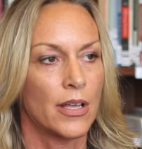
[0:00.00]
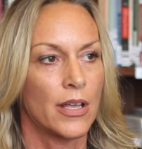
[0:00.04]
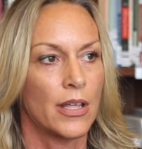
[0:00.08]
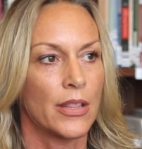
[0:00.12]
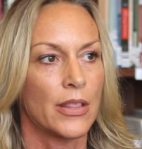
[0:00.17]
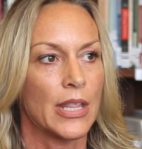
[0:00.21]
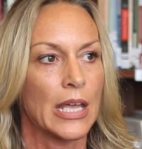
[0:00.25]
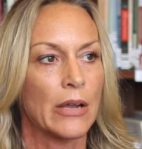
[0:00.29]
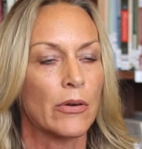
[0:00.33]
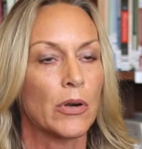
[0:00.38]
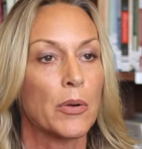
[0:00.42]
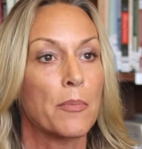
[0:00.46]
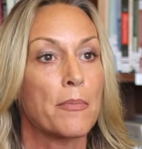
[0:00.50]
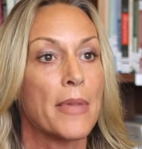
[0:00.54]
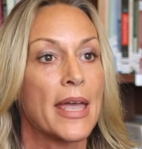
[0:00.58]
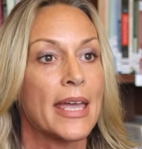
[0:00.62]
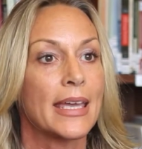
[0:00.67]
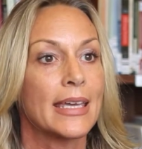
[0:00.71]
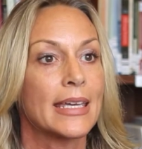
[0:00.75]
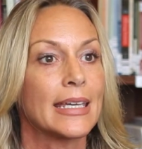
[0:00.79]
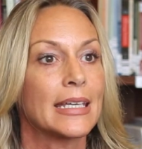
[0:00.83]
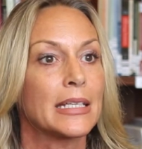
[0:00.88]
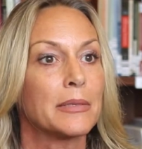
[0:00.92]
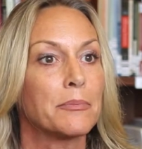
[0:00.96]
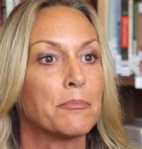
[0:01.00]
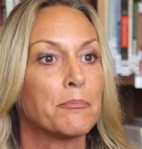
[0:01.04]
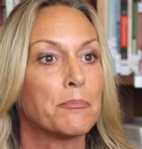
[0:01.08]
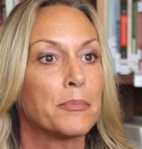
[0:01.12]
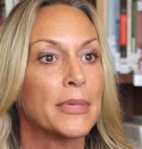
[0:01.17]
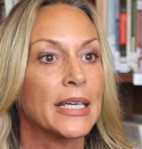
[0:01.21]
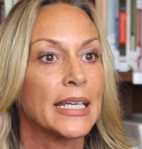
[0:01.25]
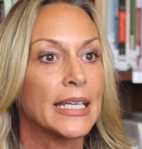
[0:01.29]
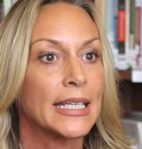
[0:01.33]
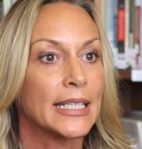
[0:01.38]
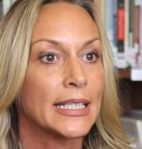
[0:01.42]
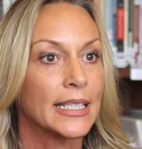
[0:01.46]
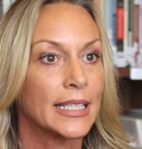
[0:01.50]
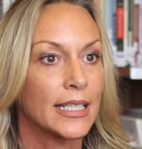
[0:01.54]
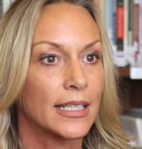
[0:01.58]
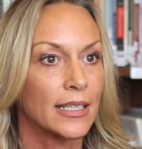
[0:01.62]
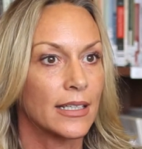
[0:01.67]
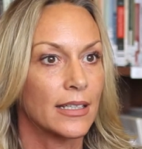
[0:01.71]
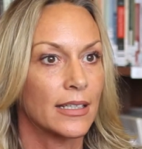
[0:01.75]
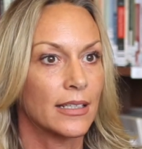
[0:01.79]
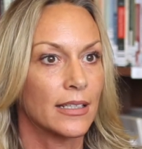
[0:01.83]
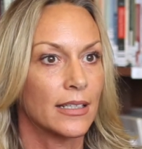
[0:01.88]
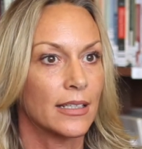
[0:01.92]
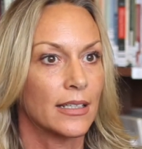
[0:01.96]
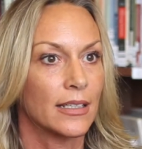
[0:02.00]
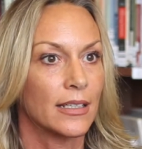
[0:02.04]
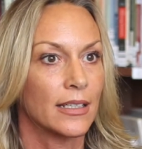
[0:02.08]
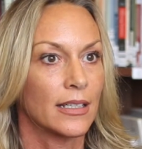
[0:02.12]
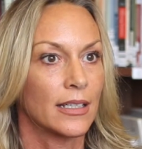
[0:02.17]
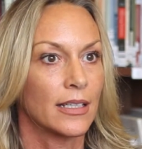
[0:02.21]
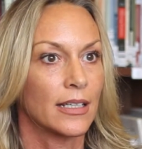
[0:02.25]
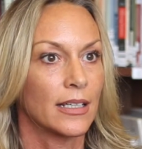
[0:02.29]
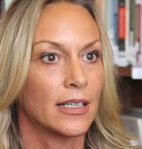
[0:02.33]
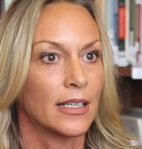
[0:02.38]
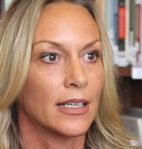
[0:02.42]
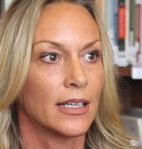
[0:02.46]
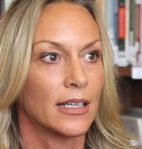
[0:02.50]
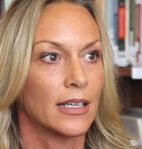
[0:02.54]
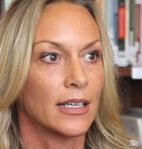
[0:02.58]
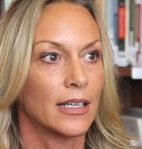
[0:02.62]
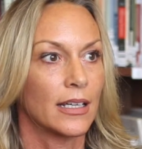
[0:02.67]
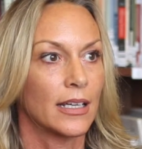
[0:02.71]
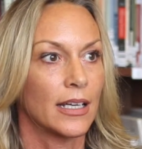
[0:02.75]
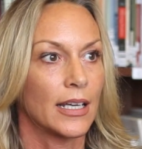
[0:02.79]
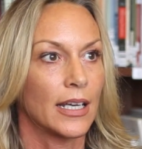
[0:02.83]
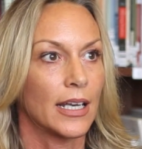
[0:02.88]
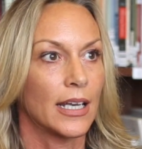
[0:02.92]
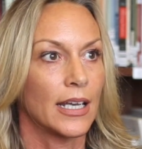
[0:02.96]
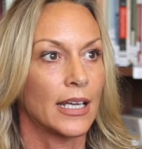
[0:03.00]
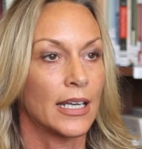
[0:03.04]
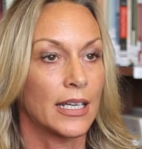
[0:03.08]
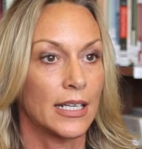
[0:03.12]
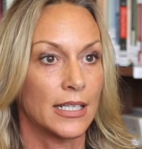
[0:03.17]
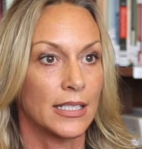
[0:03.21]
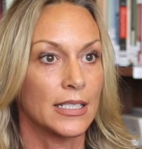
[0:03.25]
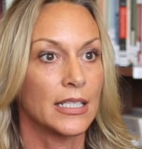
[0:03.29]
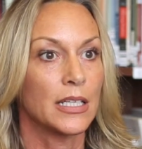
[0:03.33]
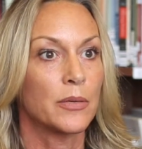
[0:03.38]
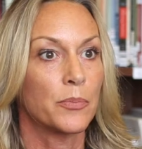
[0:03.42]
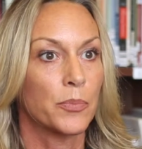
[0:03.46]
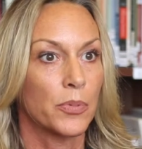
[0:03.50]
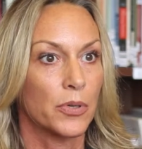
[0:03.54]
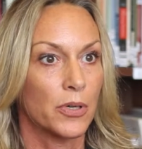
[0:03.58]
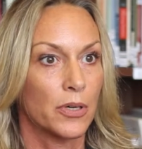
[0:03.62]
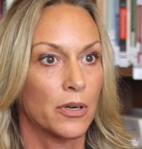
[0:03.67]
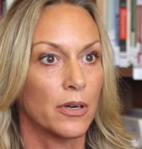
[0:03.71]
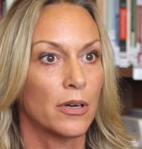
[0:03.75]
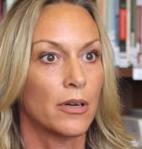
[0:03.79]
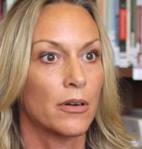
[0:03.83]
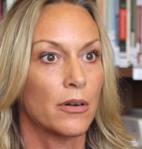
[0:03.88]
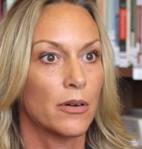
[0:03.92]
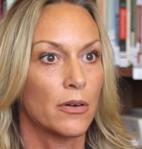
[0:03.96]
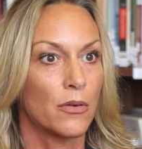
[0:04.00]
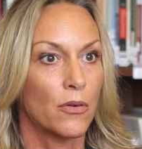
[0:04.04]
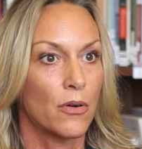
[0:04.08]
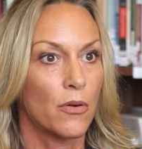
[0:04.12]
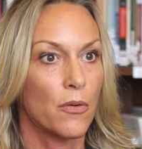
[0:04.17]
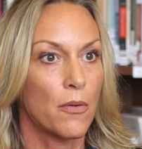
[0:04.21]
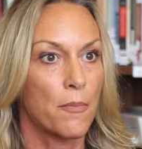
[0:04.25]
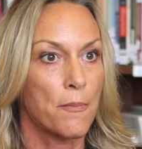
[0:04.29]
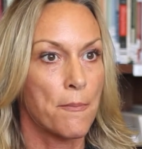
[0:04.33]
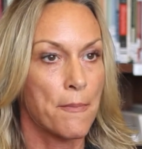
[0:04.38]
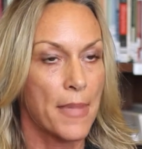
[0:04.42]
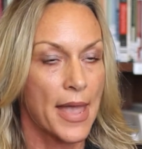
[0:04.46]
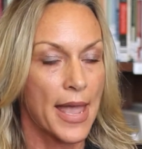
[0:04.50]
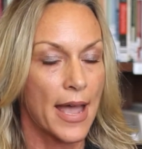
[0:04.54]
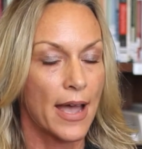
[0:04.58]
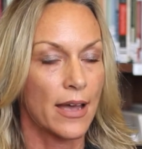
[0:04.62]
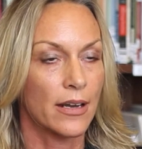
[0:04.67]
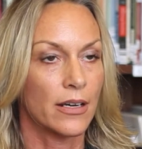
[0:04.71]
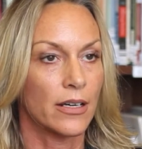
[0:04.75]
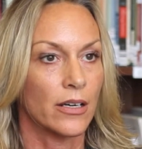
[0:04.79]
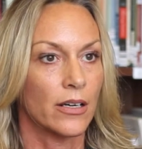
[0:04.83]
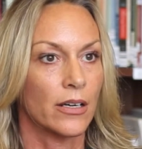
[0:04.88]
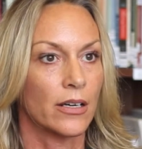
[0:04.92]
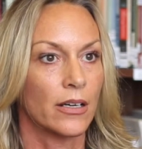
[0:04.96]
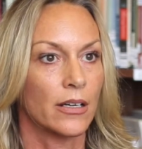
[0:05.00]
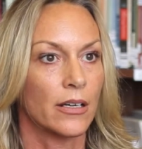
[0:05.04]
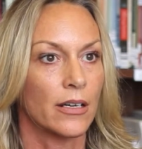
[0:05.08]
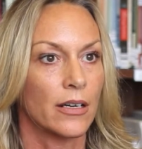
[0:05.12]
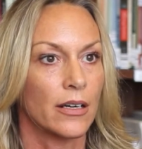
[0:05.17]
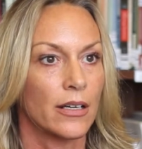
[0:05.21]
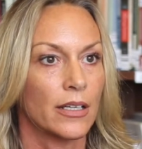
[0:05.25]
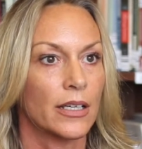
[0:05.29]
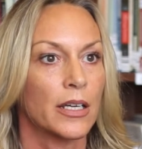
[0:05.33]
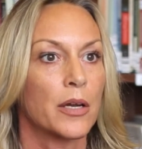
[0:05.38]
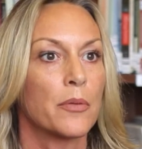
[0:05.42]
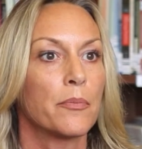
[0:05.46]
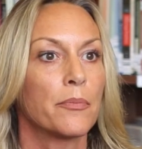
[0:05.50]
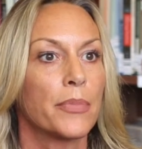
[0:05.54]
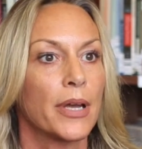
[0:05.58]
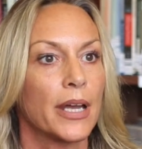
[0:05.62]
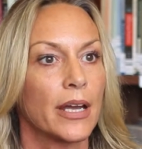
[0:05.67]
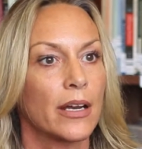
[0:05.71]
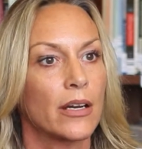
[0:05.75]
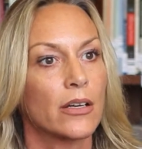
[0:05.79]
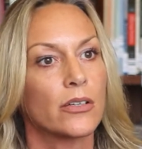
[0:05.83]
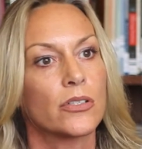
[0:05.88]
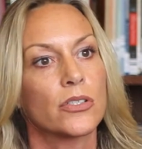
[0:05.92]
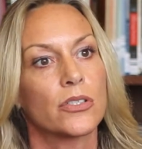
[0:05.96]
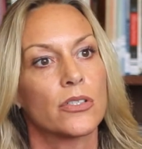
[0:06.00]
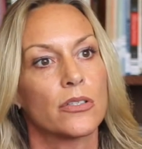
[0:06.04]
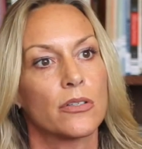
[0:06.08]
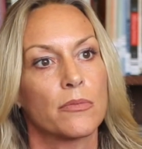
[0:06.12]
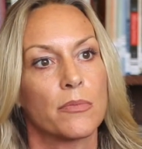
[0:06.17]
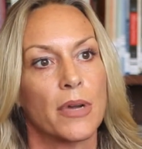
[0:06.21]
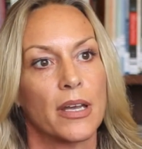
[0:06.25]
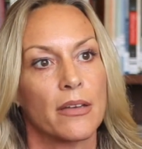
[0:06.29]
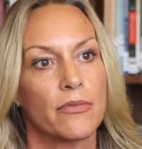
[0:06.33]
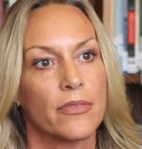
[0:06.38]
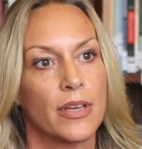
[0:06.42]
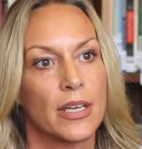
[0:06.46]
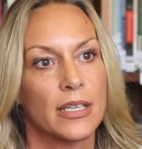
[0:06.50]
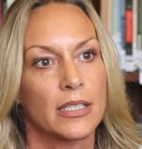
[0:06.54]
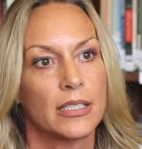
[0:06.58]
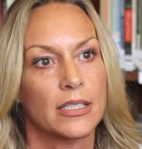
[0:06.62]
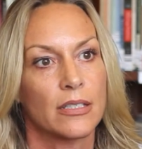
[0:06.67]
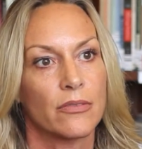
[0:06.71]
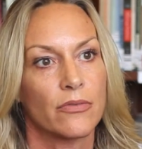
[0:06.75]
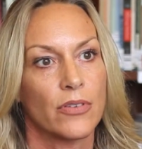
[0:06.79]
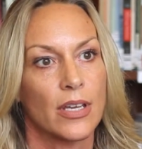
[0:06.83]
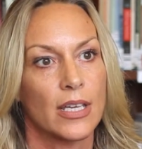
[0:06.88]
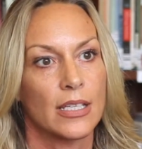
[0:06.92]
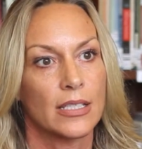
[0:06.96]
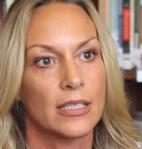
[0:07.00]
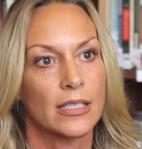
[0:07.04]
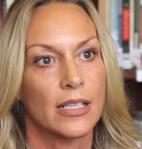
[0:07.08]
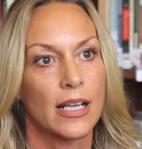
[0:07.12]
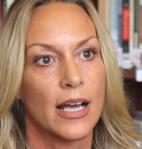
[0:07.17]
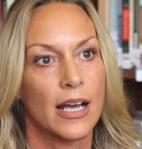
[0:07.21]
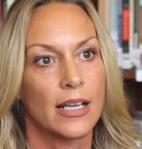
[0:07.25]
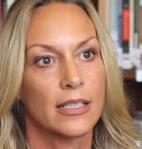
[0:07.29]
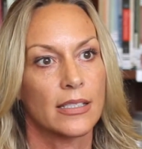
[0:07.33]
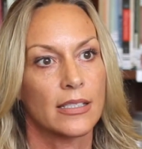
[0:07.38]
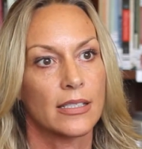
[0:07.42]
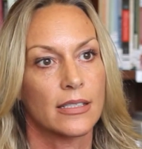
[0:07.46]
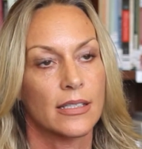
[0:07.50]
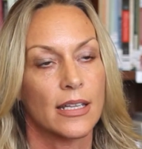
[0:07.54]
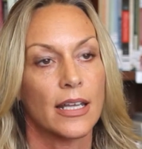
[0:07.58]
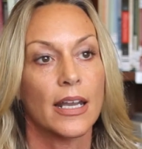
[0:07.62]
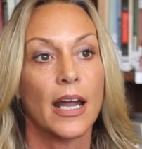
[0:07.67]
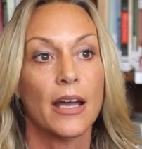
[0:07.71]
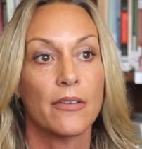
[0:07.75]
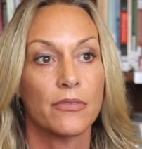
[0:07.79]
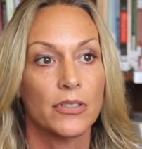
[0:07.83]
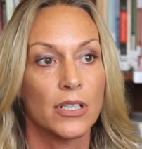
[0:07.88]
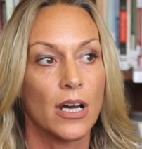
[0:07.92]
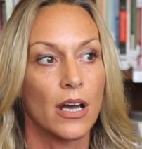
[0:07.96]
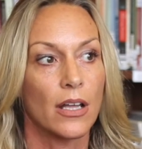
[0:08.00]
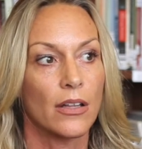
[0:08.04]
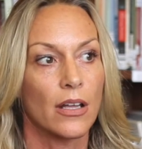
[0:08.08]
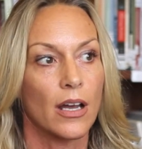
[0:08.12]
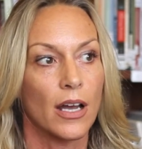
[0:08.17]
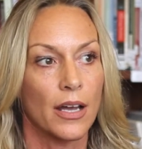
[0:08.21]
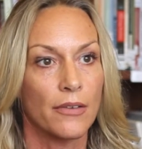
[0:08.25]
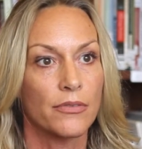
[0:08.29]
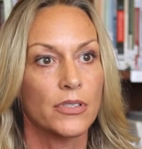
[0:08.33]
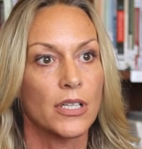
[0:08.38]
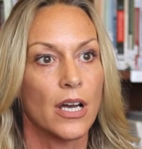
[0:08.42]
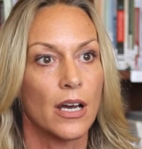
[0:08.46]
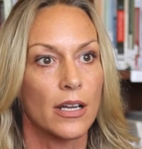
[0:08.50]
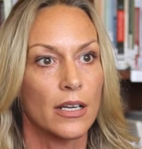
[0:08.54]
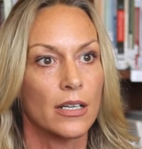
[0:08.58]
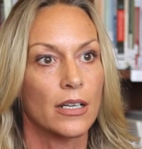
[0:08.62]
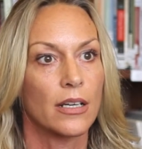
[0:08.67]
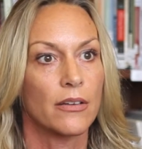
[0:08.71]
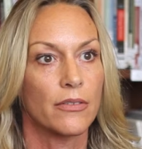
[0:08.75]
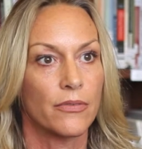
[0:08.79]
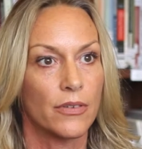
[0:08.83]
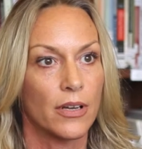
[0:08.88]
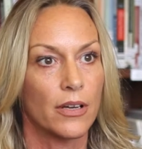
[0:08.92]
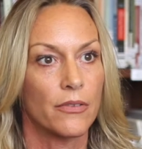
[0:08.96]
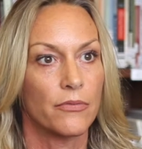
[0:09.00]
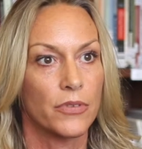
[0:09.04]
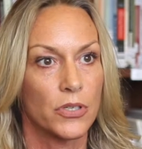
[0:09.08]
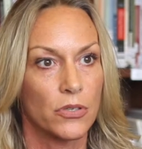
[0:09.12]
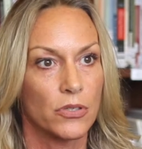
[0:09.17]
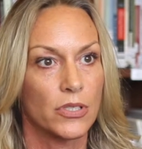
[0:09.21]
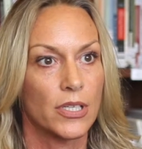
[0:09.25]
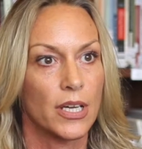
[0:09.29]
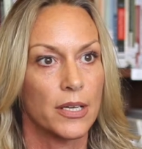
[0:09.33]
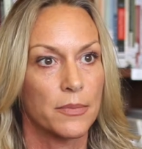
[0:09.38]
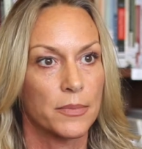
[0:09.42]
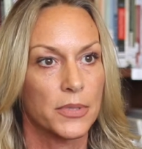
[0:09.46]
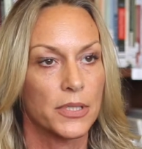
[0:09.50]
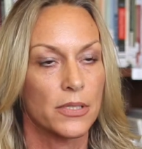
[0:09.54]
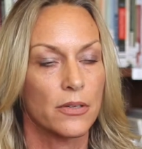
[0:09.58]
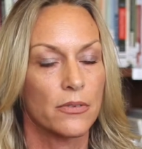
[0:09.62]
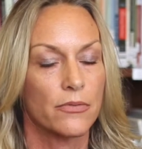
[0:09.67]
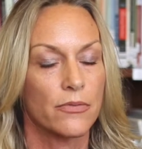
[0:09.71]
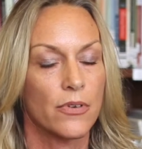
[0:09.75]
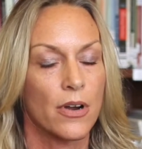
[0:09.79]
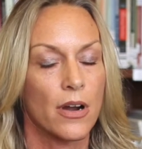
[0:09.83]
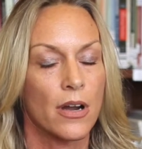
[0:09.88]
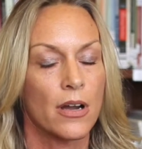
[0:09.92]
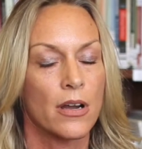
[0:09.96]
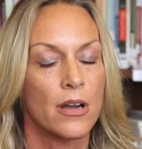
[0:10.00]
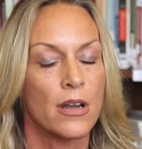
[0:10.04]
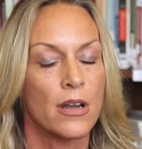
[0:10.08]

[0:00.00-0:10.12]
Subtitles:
They were making meaning in a deeper manner compared to my face-to-face class that I've taught it a few times so far.